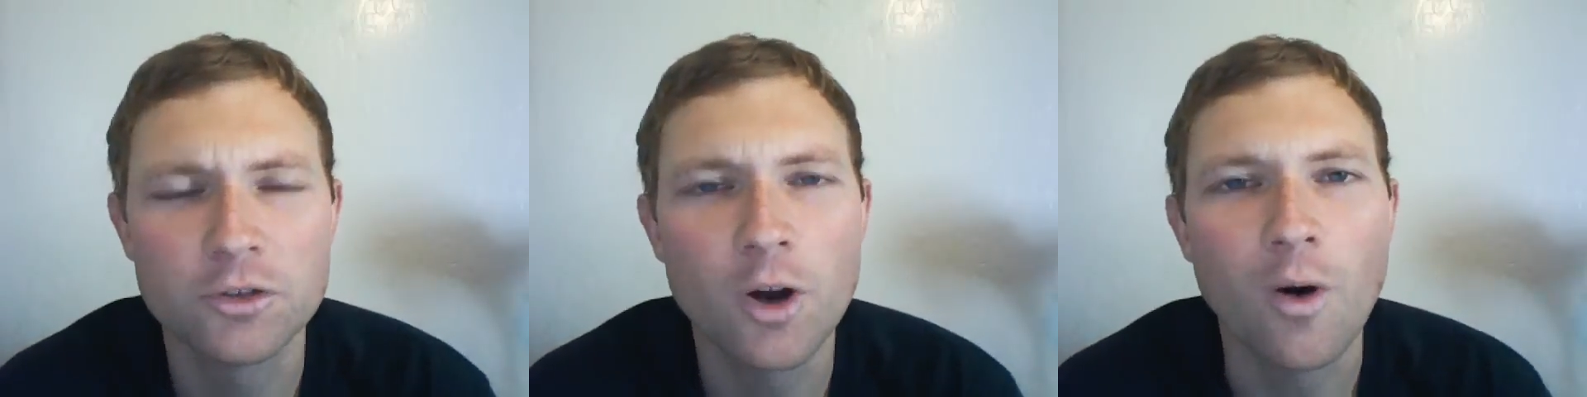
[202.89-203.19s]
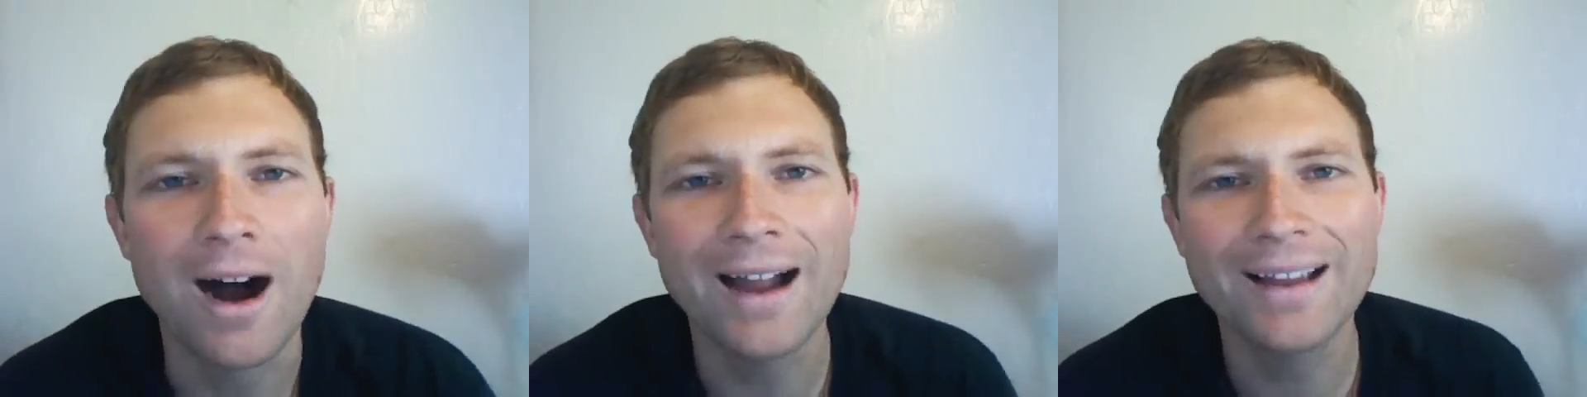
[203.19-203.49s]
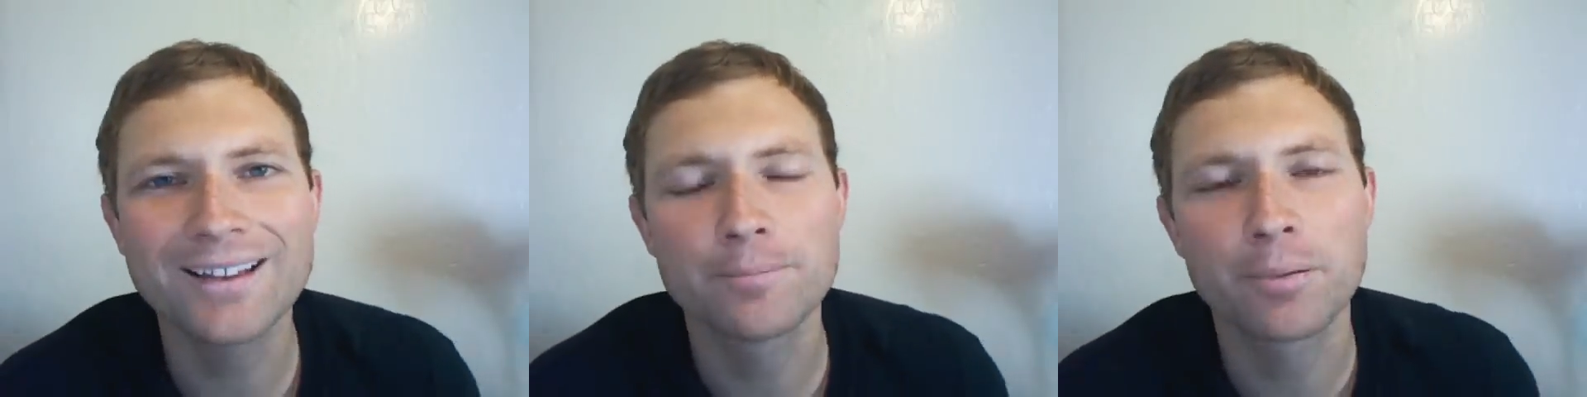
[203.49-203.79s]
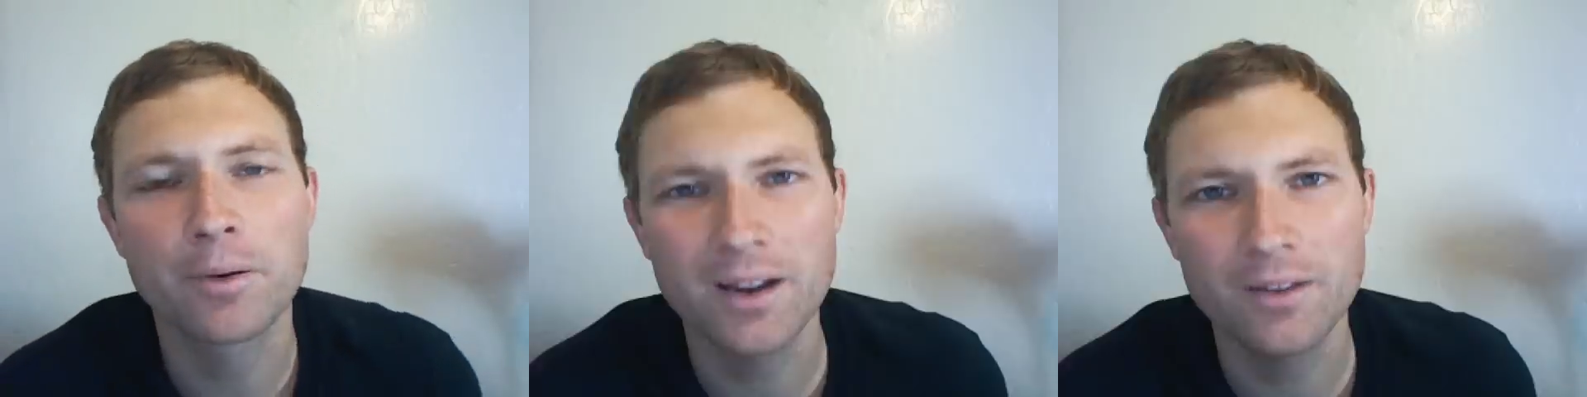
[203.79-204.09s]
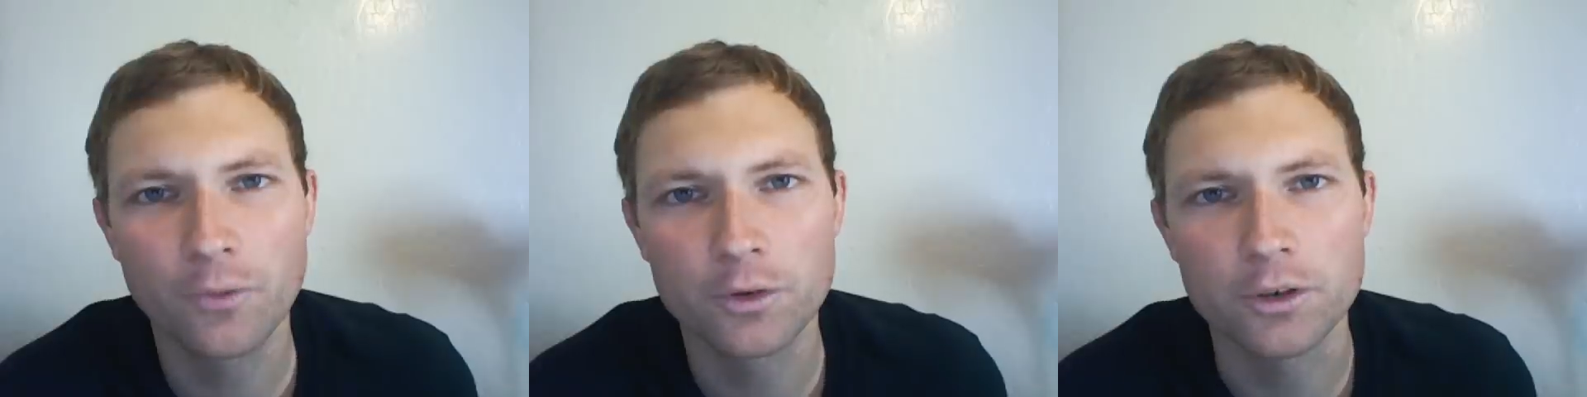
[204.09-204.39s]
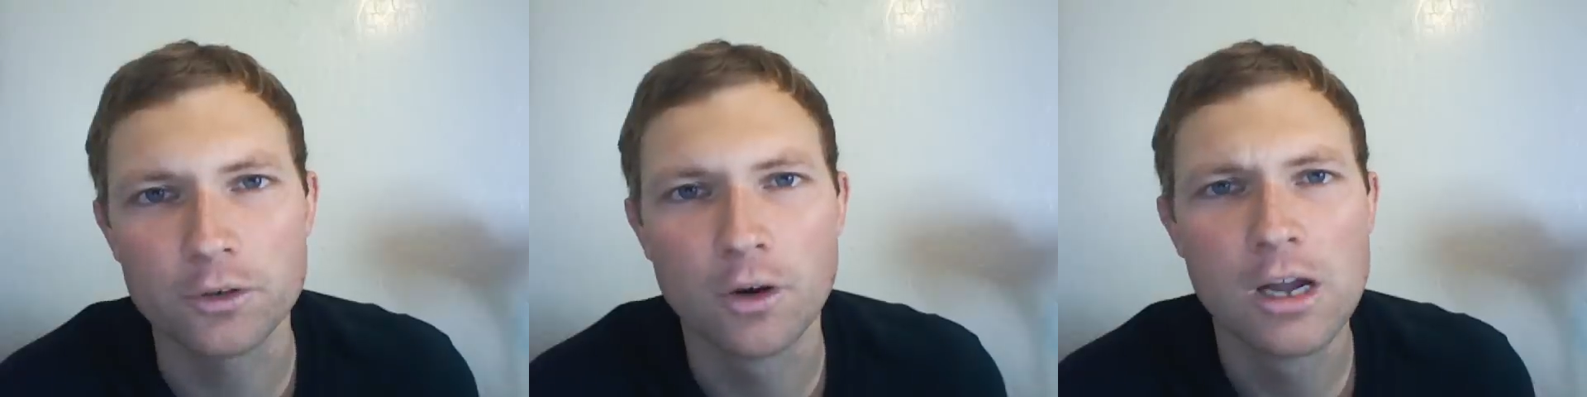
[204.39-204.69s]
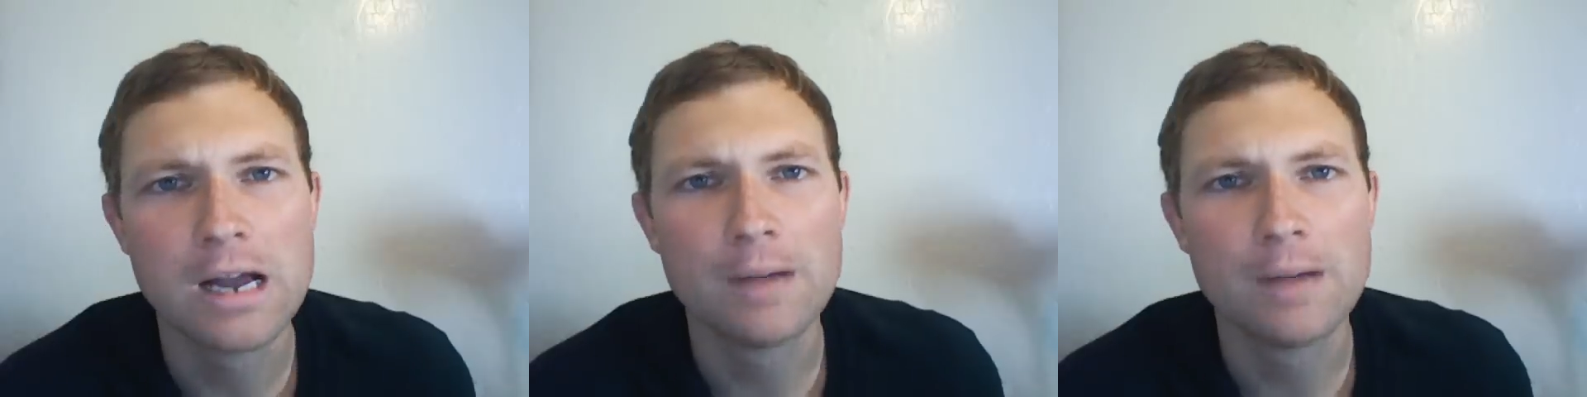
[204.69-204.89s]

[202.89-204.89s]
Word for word: You know, I can pray for you,